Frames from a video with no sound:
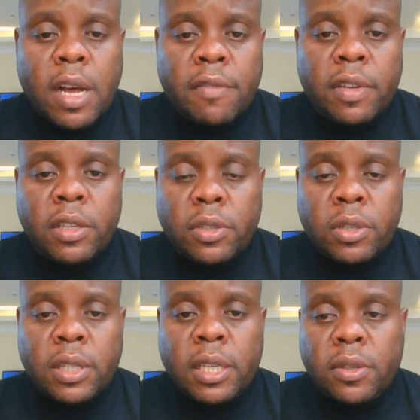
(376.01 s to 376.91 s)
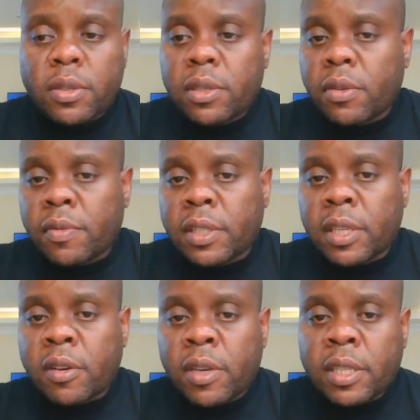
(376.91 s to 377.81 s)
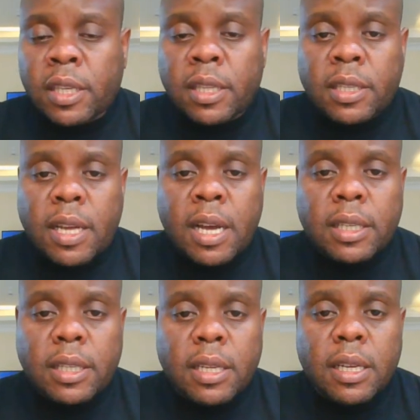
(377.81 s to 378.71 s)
having short sessions of interrogating this Act.